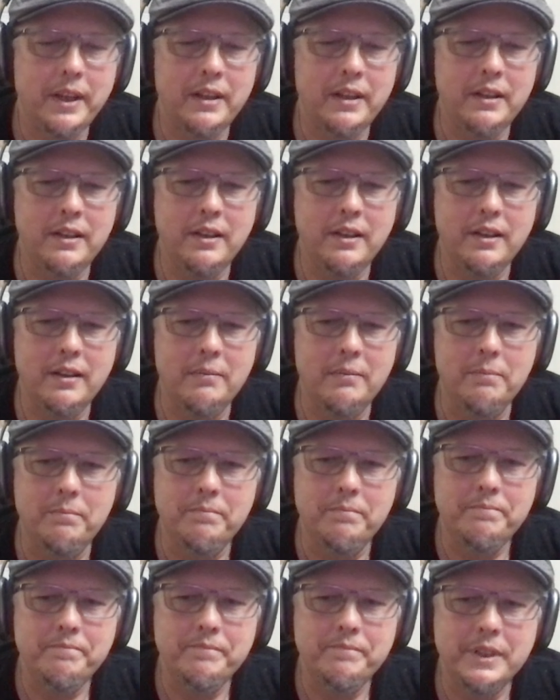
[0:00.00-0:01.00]

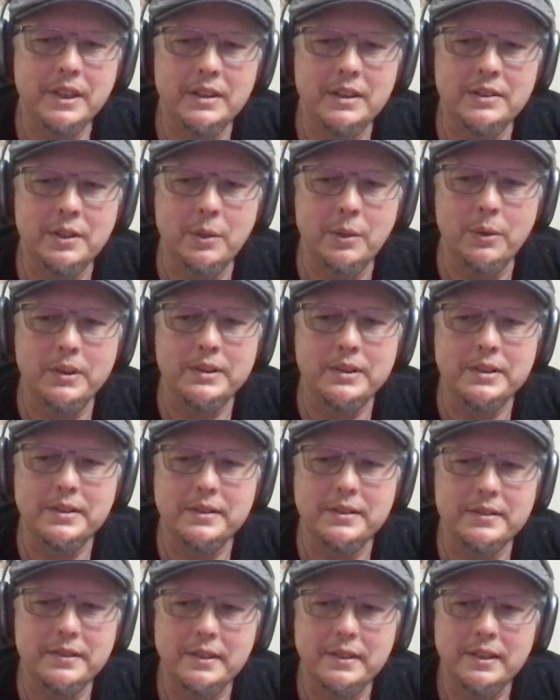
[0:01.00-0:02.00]
and so
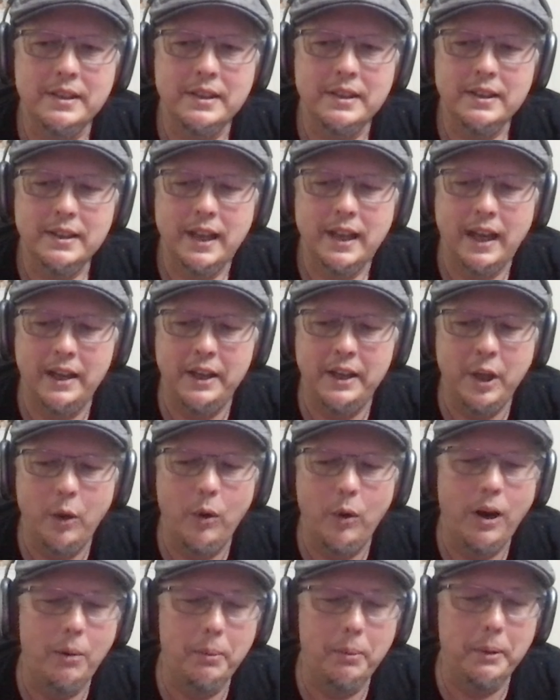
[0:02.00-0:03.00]
I
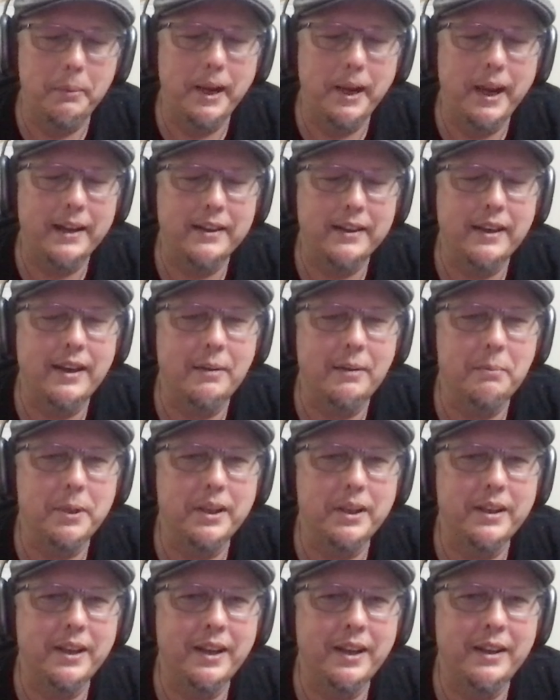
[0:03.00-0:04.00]
know I'll be back there,
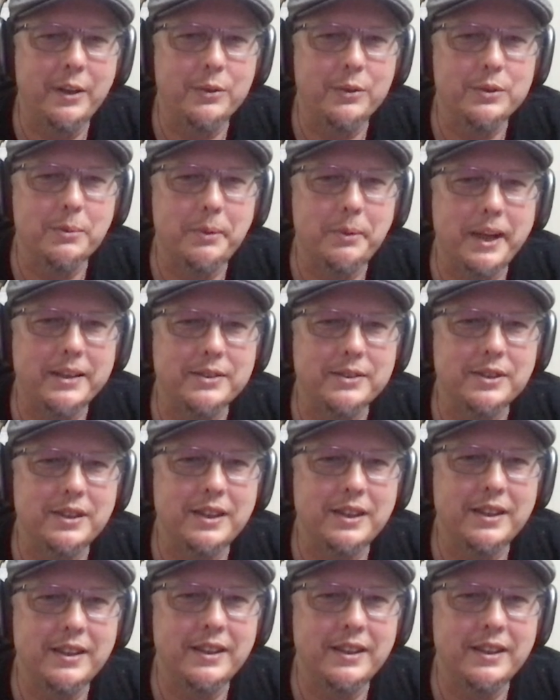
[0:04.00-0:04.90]
but I know Sebastian,